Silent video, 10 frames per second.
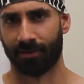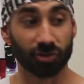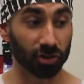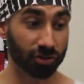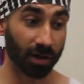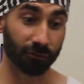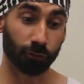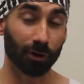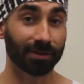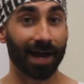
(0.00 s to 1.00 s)
Just like
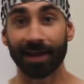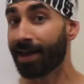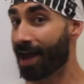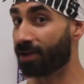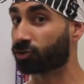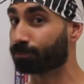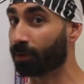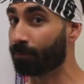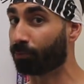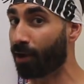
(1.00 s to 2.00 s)
Fortnite and
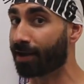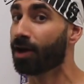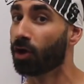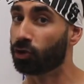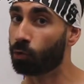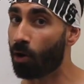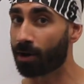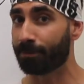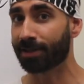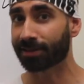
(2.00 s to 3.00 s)
spring break, you want
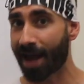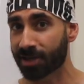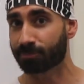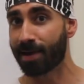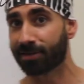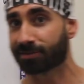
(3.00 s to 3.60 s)
to be the last man